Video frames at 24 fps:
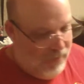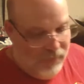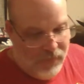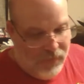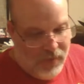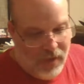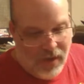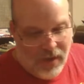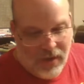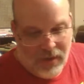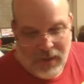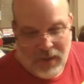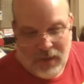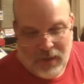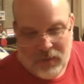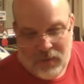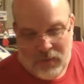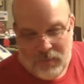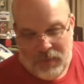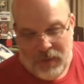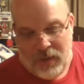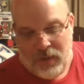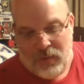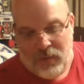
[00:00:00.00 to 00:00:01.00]
That
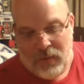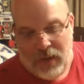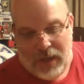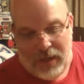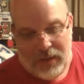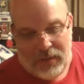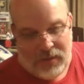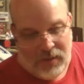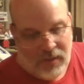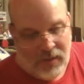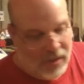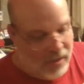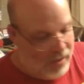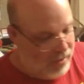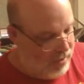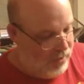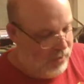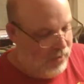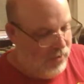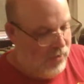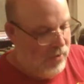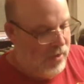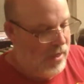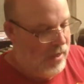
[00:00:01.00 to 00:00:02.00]
would be a race that I
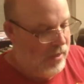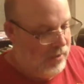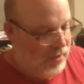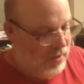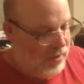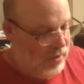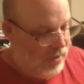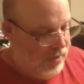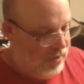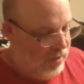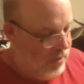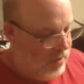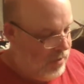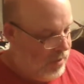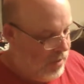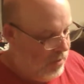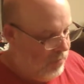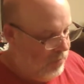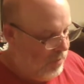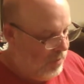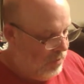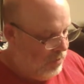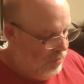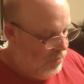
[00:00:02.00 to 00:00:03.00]
could go ahead and tell you that I
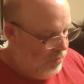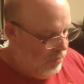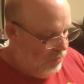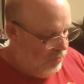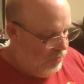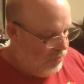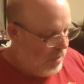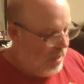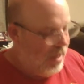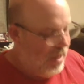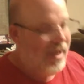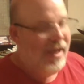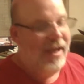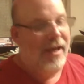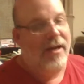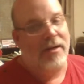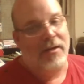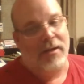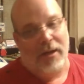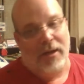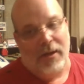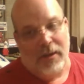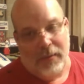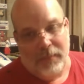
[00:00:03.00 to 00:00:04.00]
would lose ahead
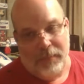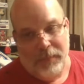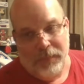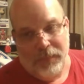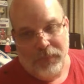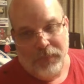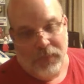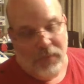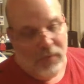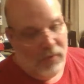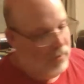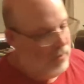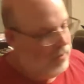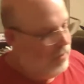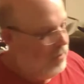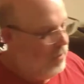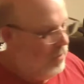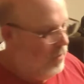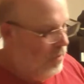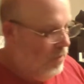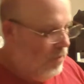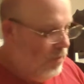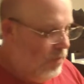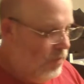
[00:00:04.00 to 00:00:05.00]
of time.
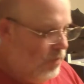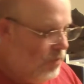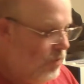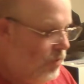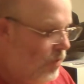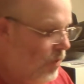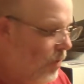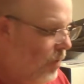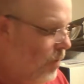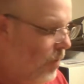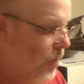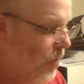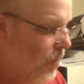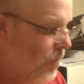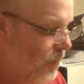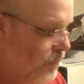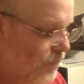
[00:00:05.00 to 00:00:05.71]
So